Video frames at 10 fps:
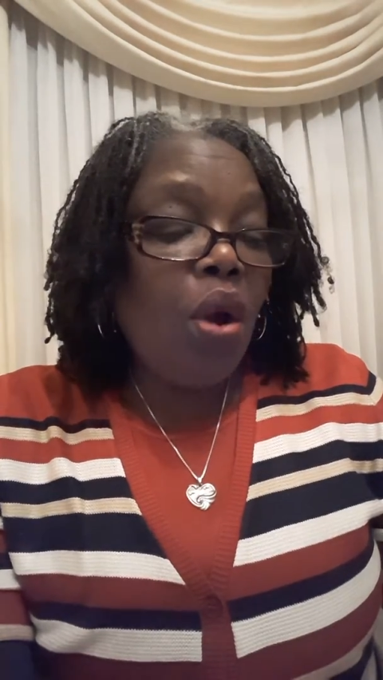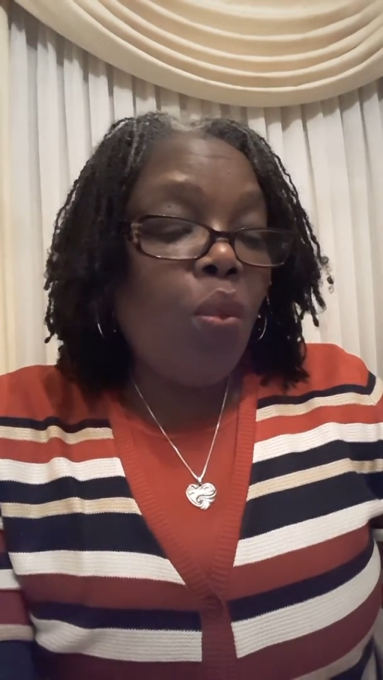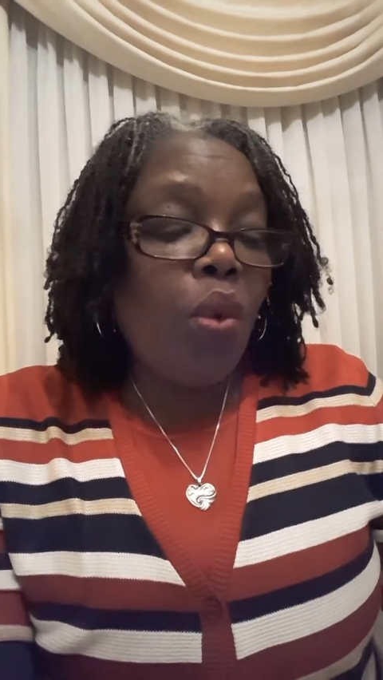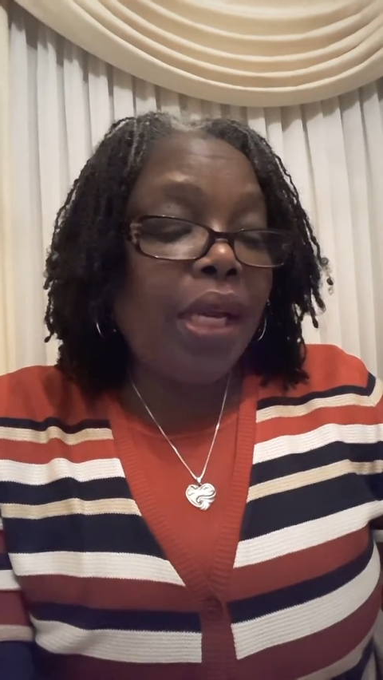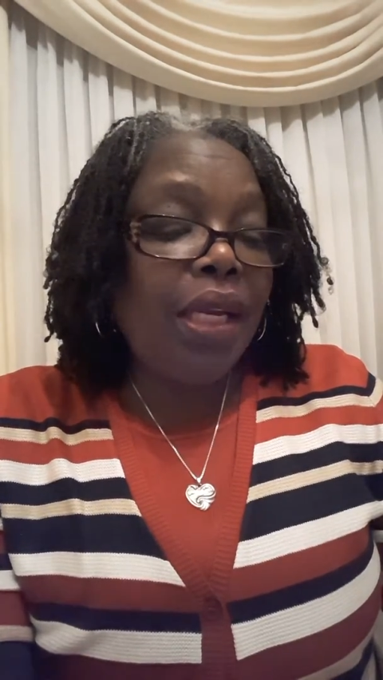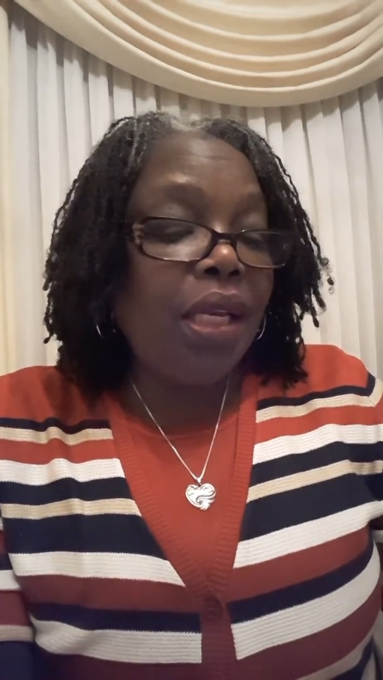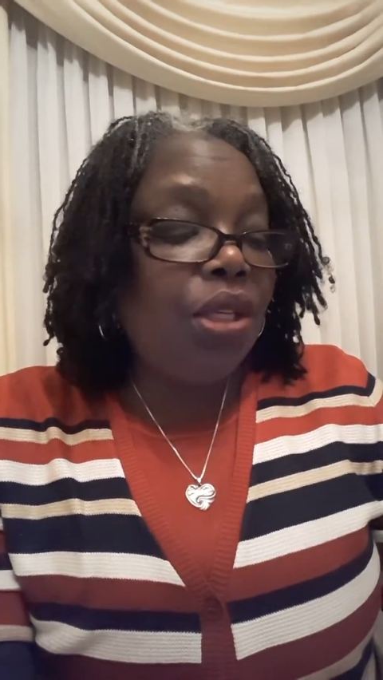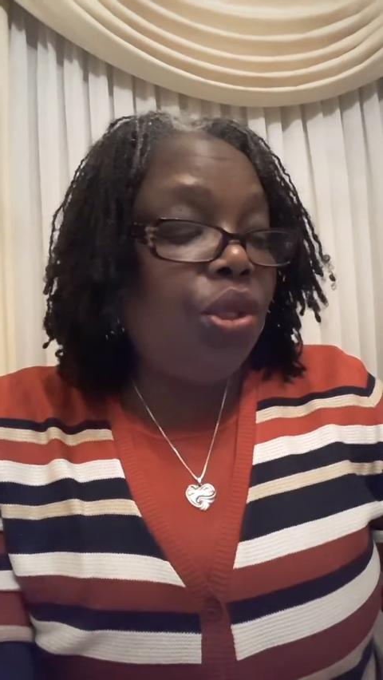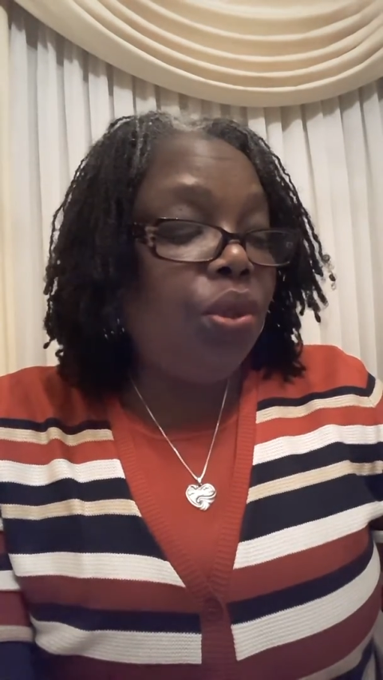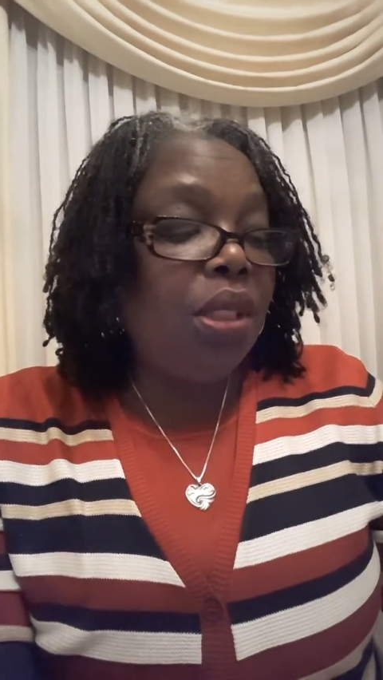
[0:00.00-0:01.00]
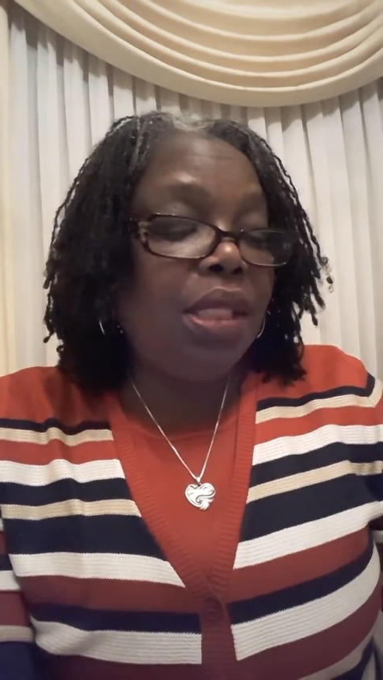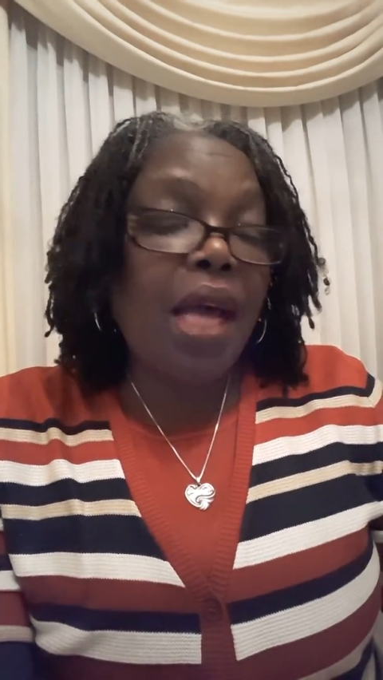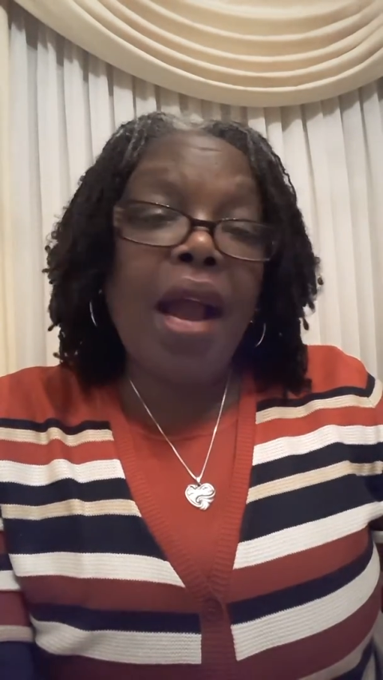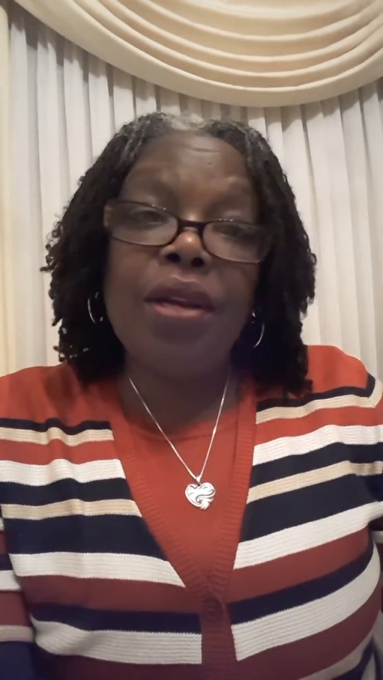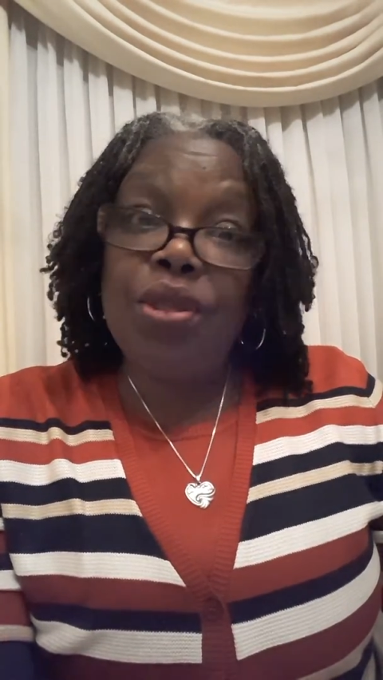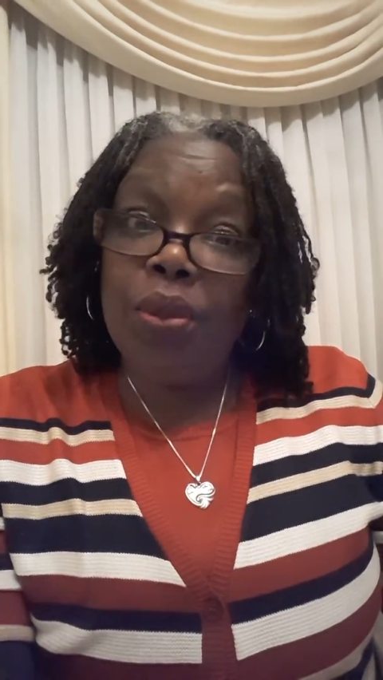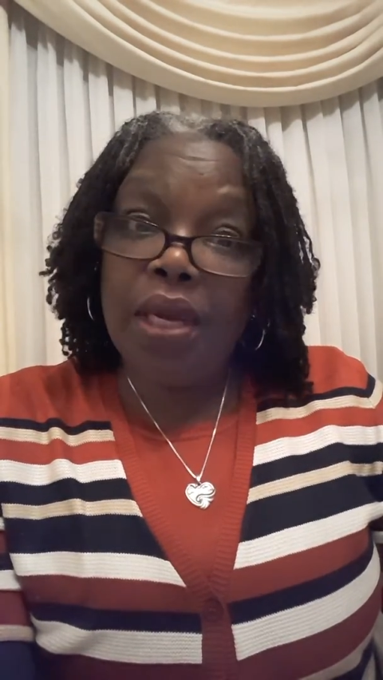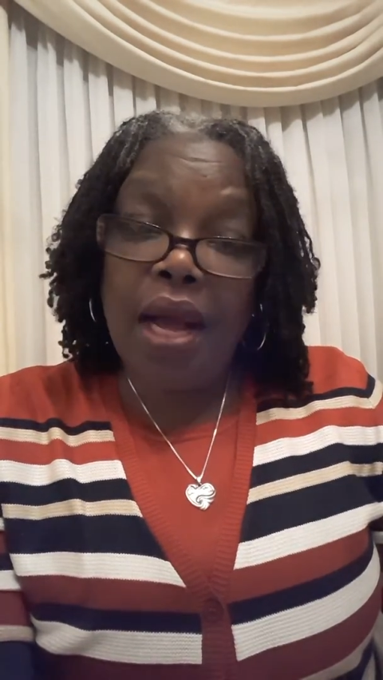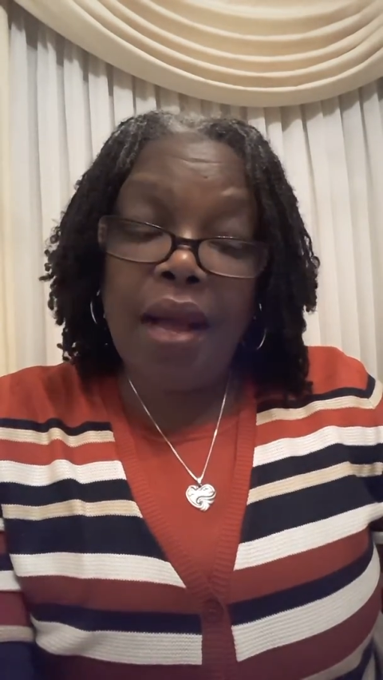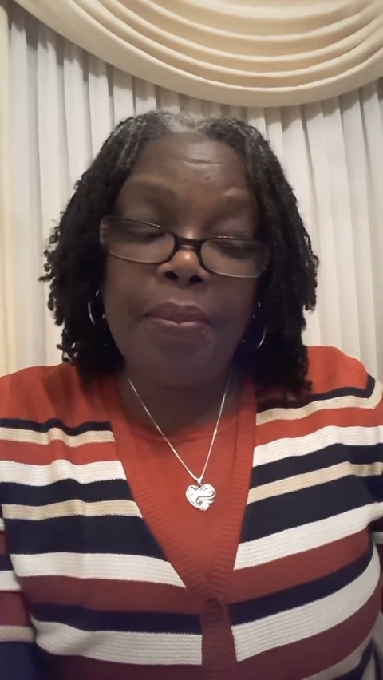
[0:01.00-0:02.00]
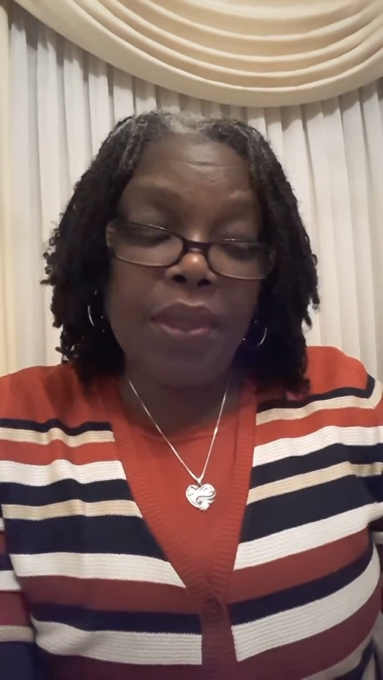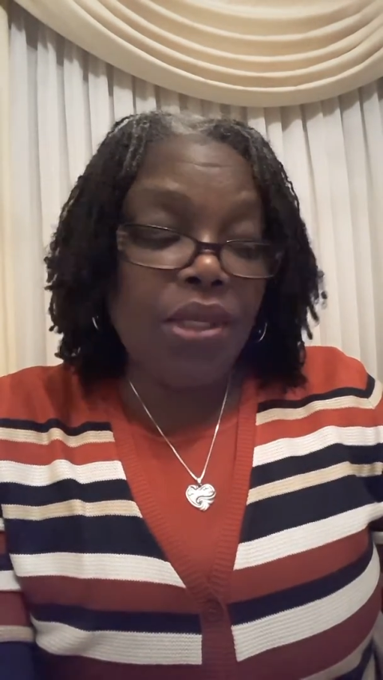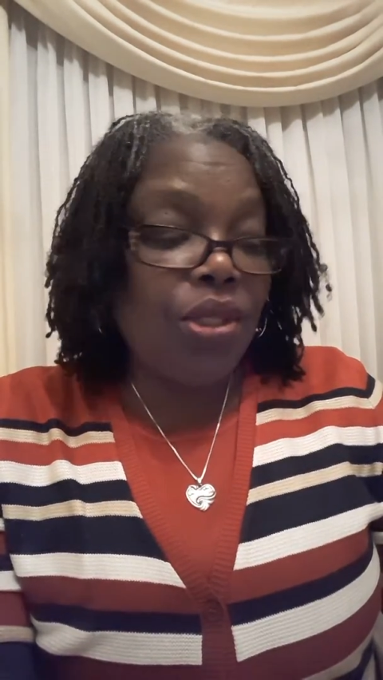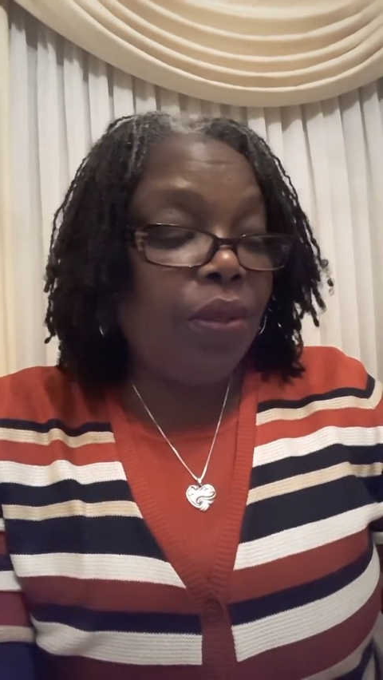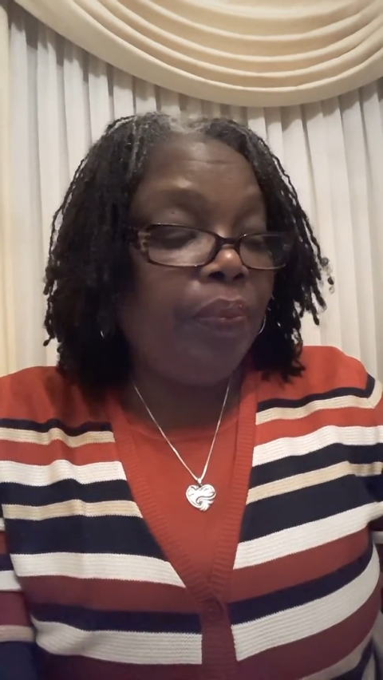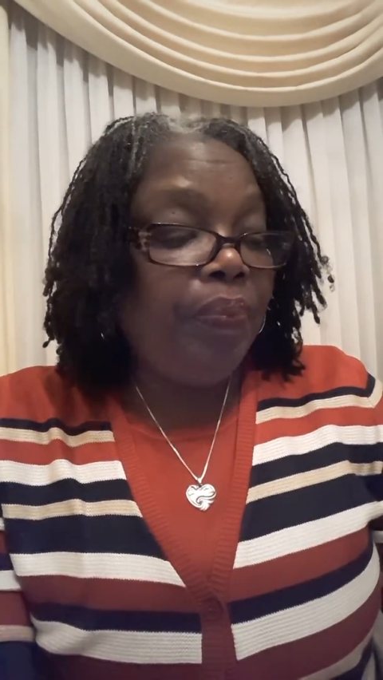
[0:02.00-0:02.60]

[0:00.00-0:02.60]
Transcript: what it is you desire to accomplish.